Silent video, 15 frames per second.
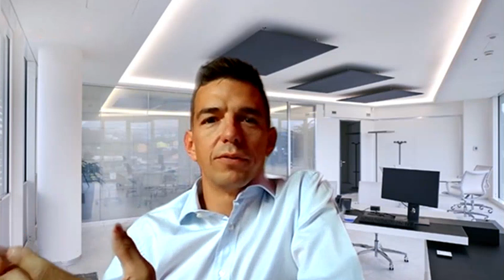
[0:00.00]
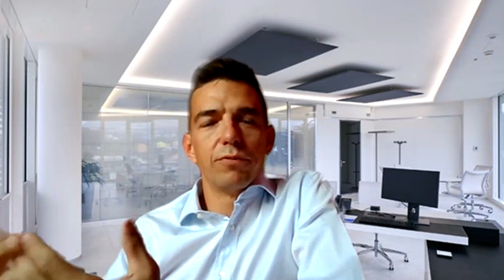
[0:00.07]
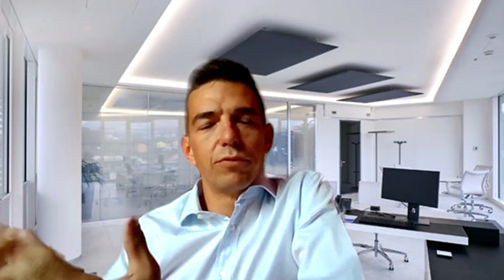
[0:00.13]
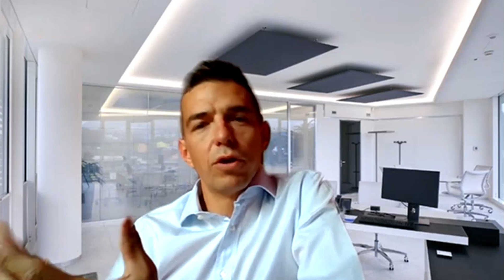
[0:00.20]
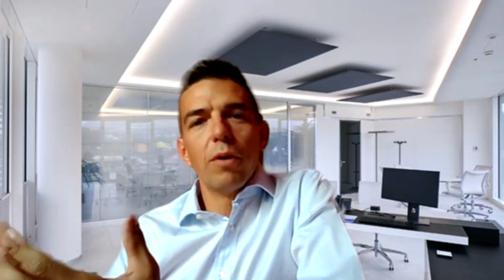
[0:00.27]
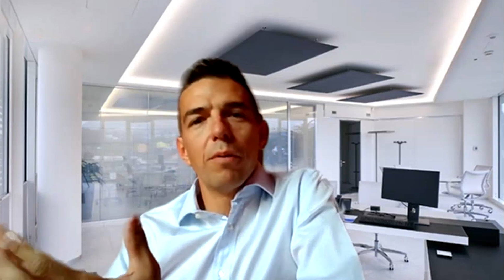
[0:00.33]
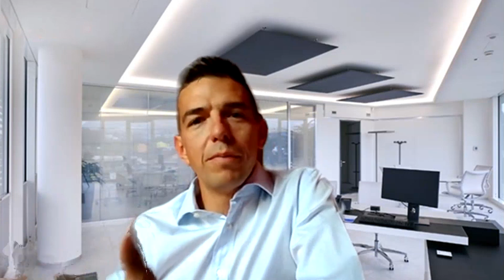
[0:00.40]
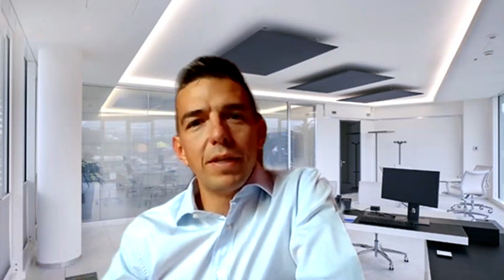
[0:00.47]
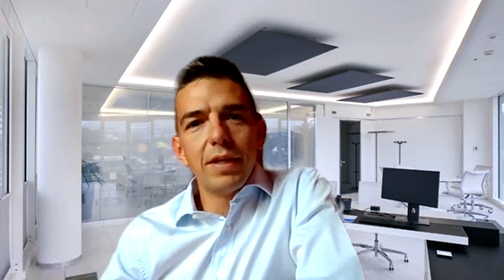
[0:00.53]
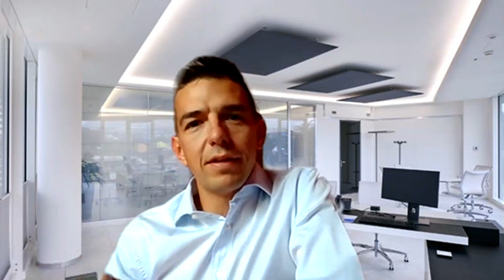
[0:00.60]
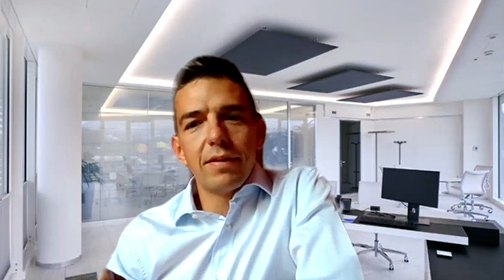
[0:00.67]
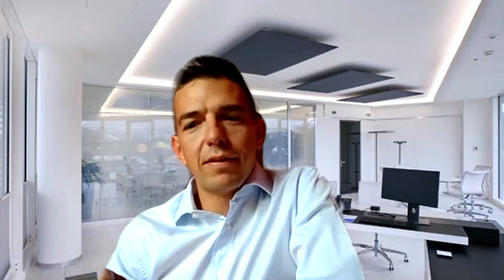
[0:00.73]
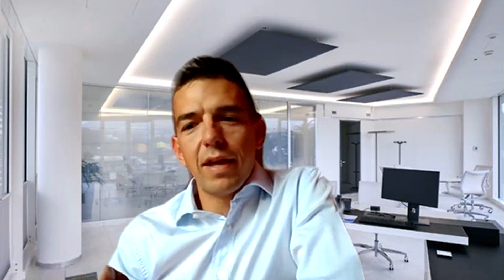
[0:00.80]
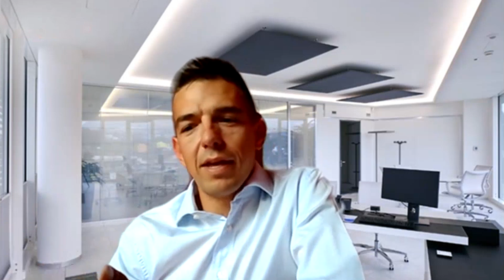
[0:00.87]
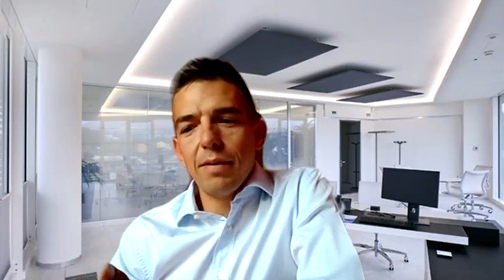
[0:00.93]
on
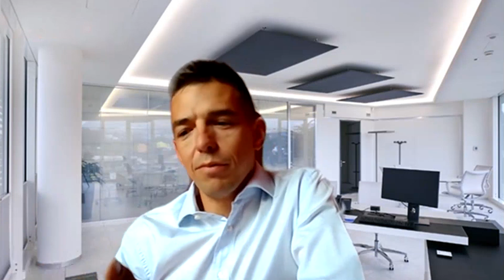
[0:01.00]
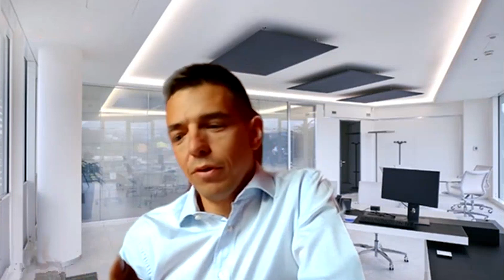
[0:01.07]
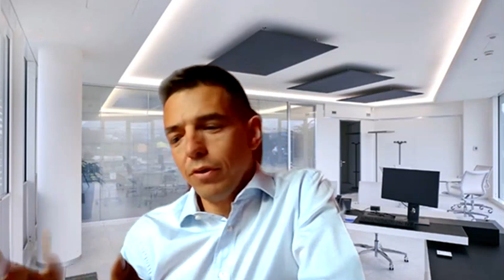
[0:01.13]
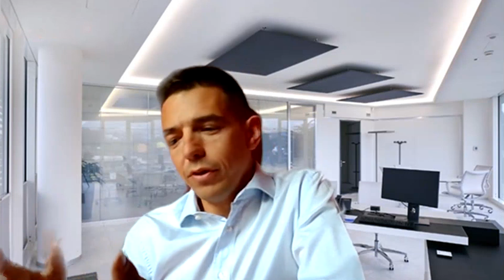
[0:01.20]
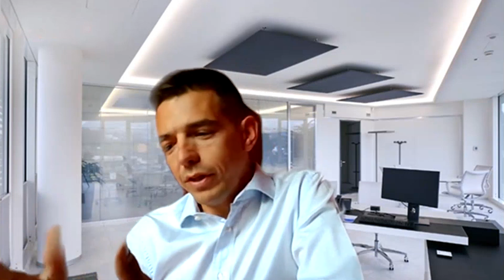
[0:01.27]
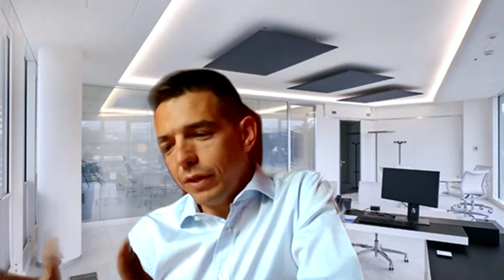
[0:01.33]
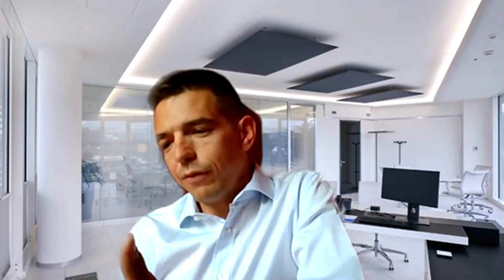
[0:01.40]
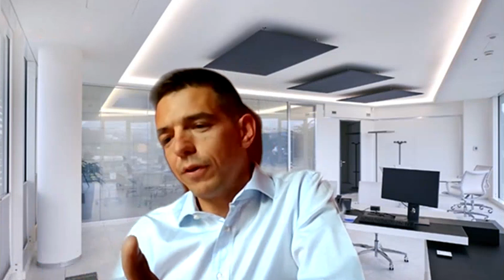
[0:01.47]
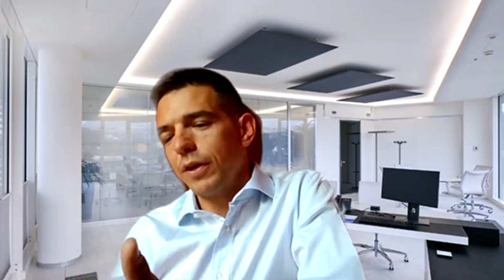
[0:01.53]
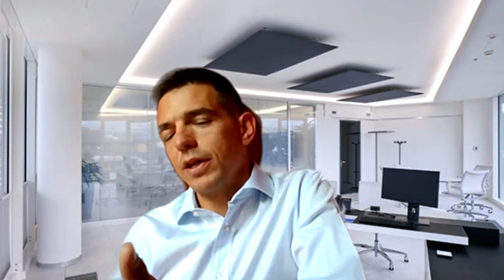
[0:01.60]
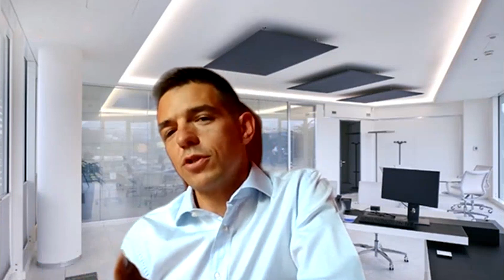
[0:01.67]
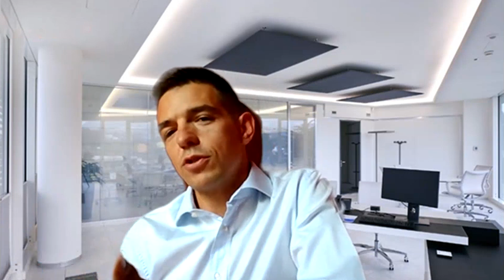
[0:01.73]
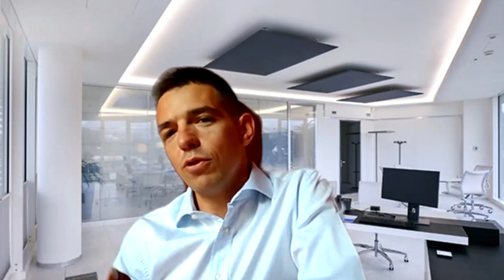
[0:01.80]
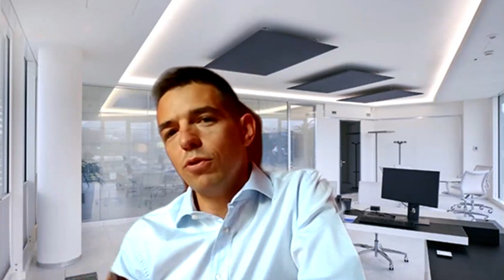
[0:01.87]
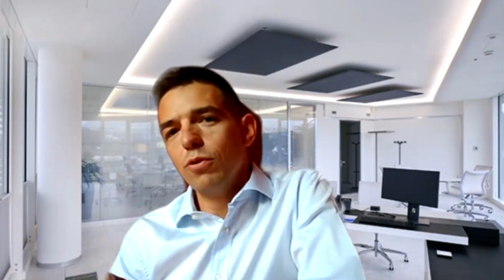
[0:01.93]
Tommy table, different